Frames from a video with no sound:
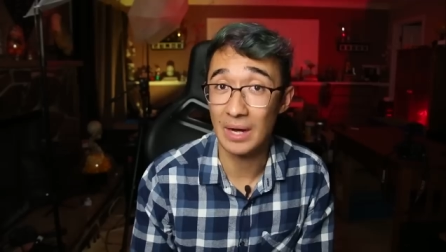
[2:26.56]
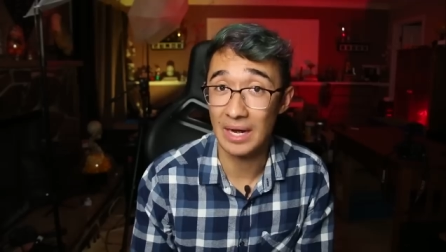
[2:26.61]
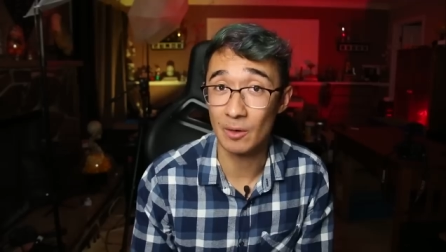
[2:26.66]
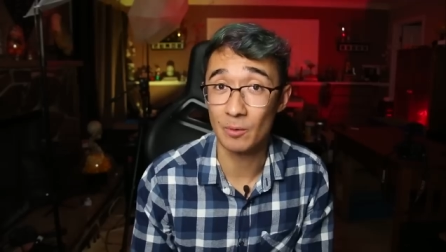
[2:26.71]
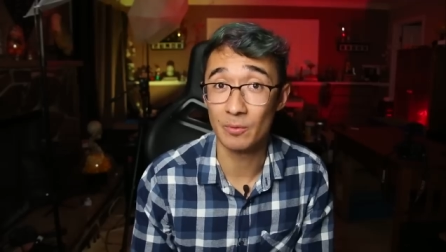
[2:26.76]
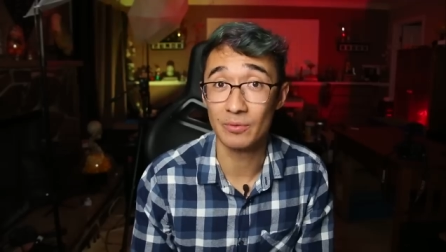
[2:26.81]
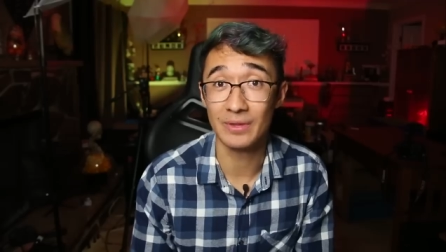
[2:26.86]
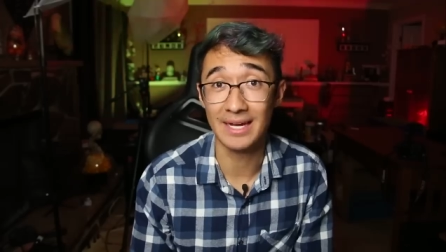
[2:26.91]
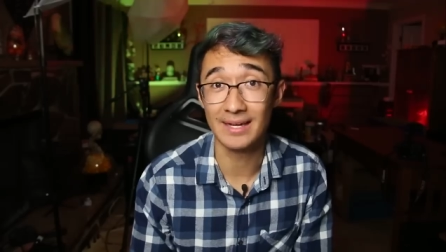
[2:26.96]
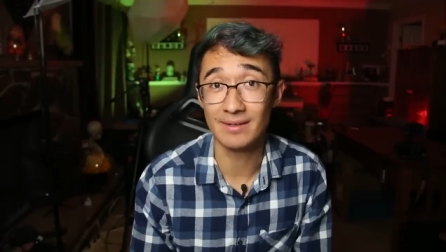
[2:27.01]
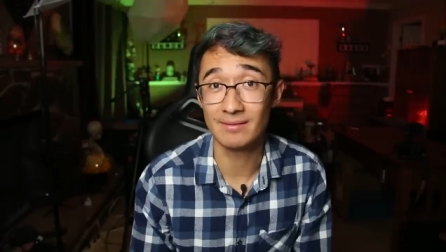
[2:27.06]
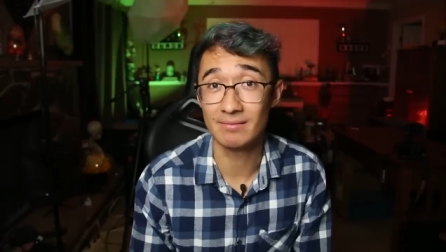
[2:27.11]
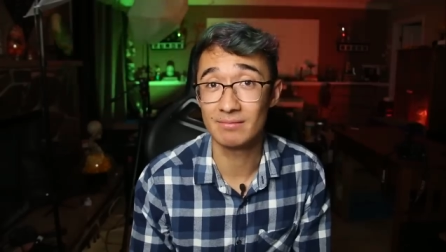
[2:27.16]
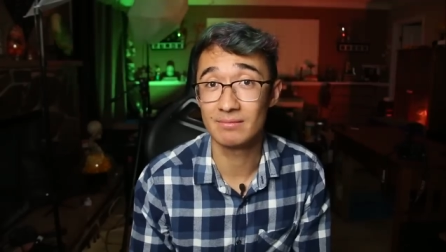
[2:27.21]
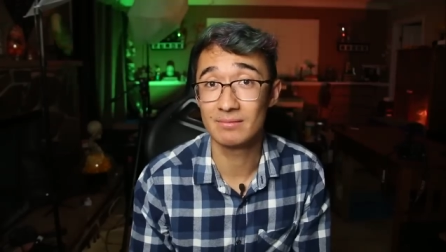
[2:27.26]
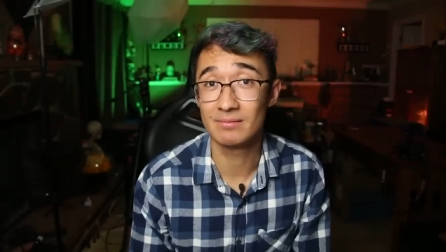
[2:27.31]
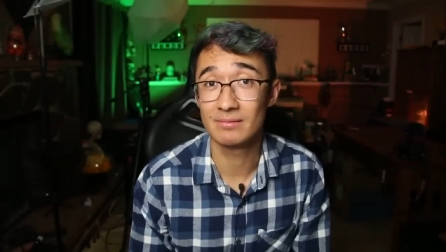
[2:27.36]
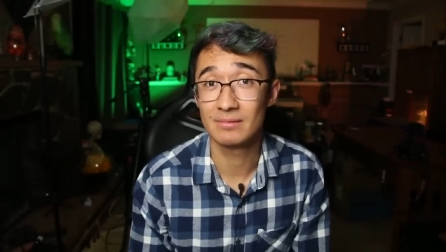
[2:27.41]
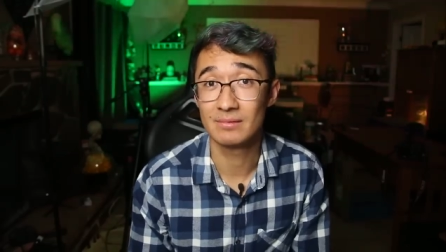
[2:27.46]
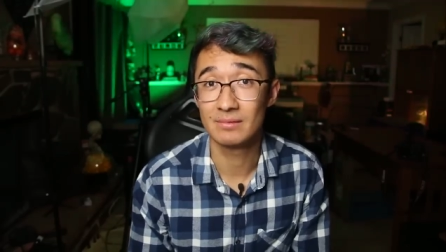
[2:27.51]
Wow, that
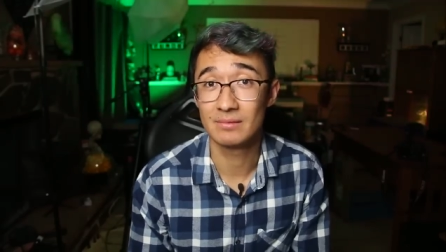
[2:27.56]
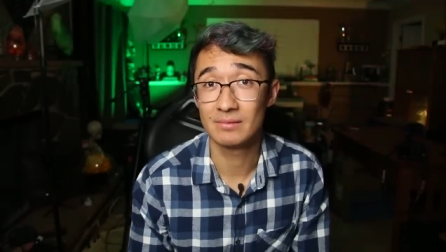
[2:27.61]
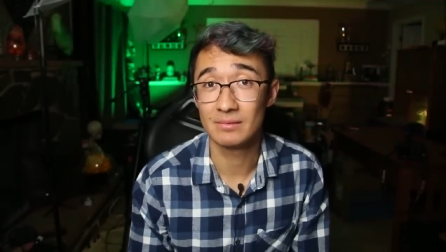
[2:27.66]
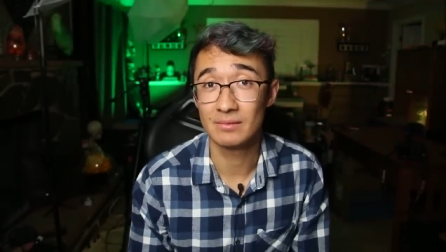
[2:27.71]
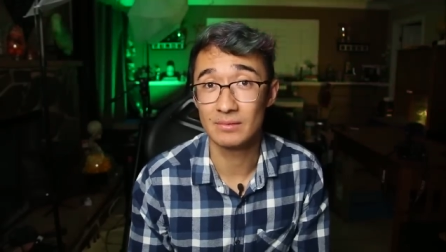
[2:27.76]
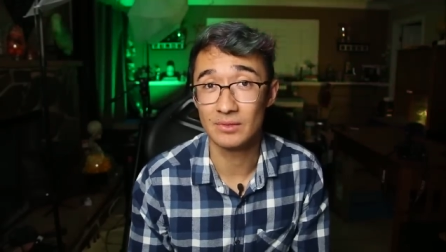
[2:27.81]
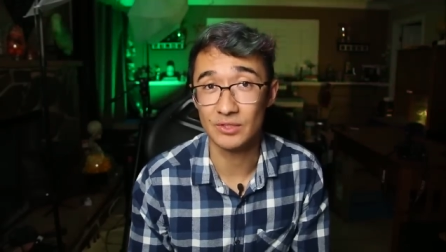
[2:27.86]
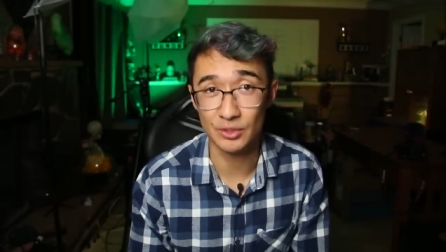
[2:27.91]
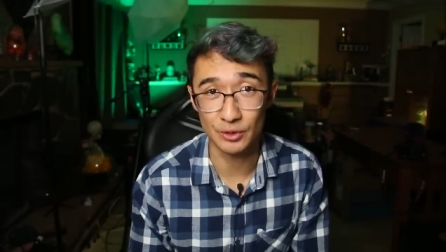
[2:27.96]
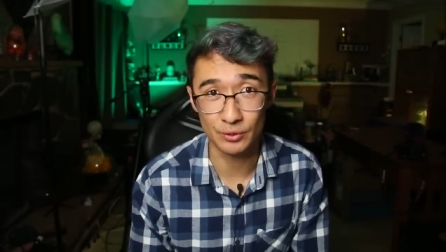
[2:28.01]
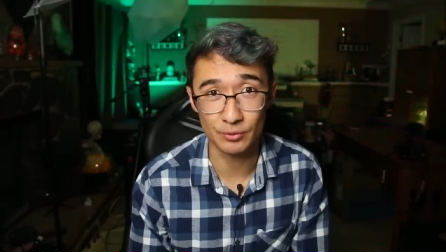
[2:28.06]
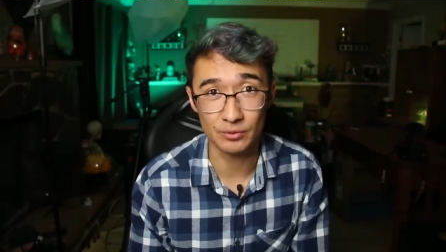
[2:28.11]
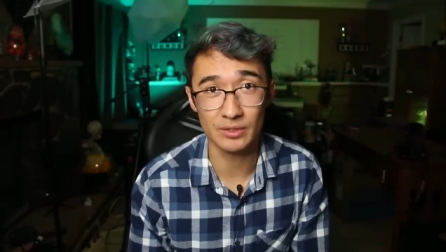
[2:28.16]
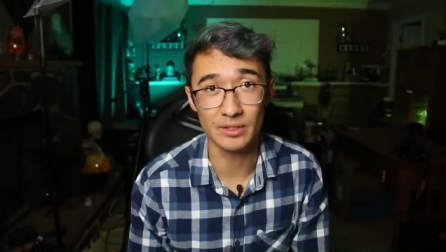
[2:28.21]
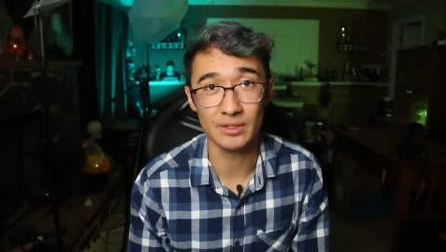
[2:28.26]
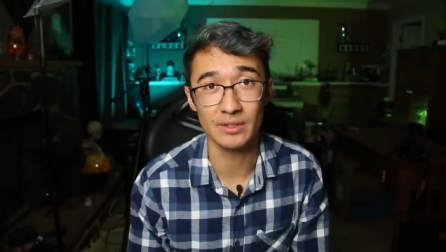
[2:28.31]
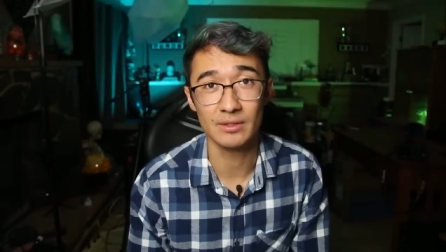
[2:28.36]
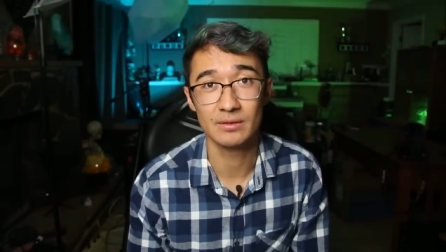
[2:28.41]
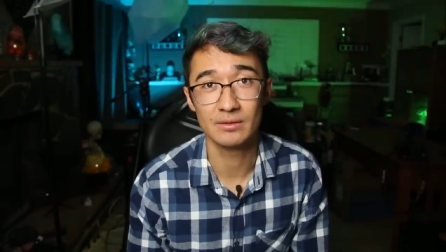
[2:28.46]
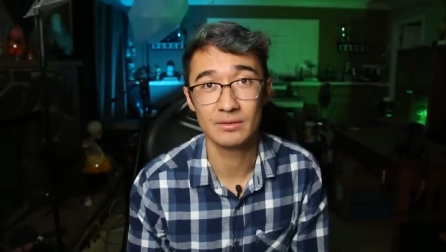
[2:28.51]

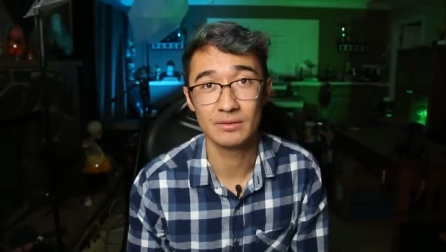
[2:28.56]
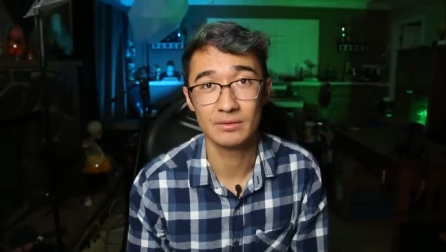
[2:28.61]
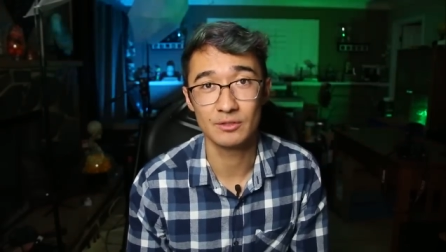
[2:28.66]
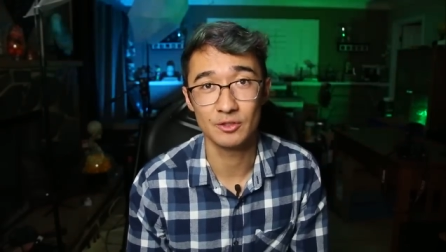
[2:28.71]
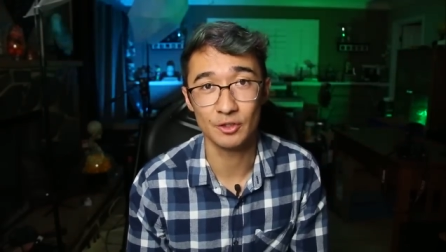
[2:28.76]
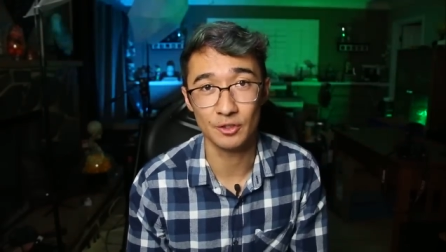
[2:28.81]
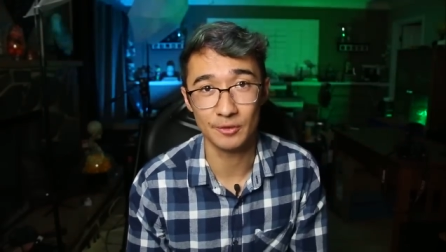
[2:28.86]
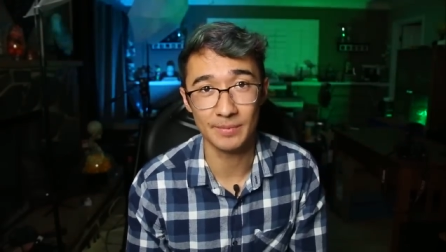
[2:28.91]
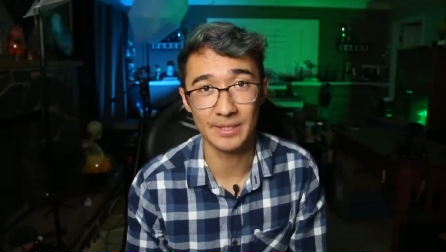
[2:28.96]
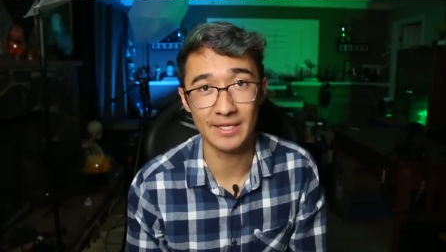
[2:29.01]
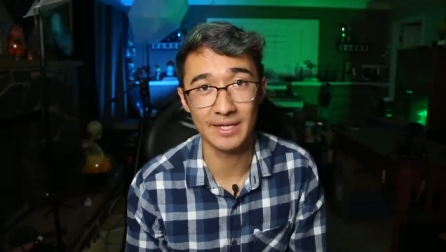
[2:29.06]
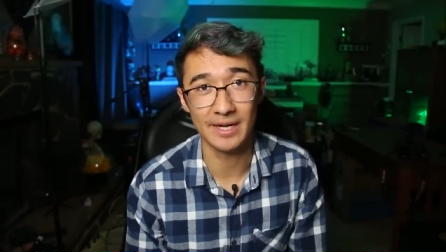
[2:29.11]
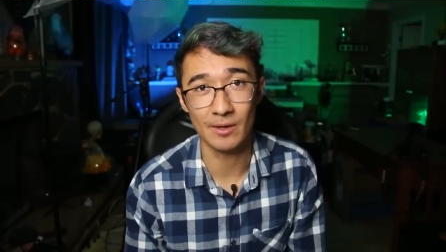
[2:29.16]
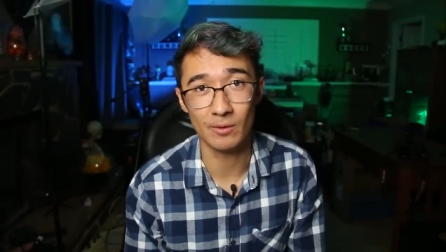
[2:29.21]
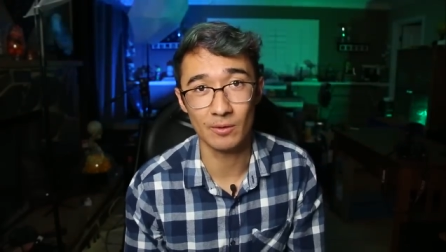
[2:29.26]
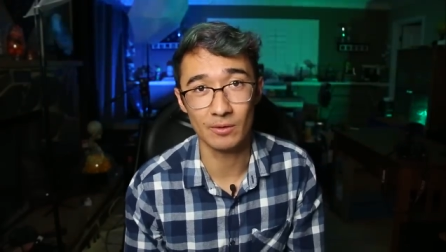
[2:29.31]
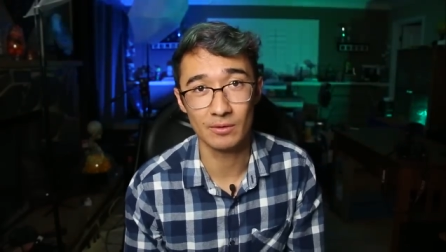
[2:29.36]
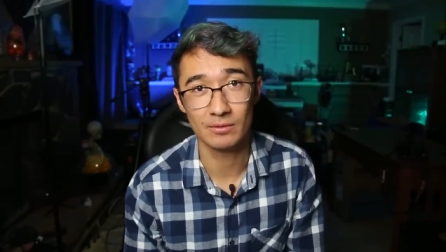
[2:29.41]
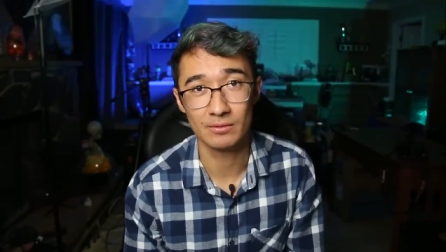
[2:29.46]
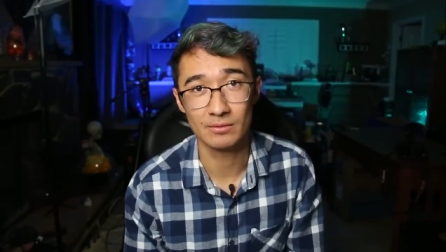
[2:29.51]
literally took me an
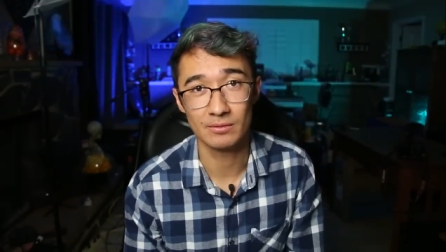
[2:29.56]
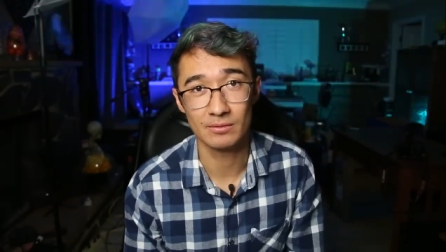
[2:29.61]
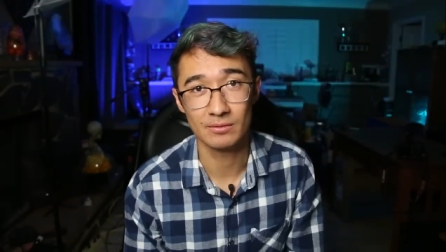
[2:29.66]
hour.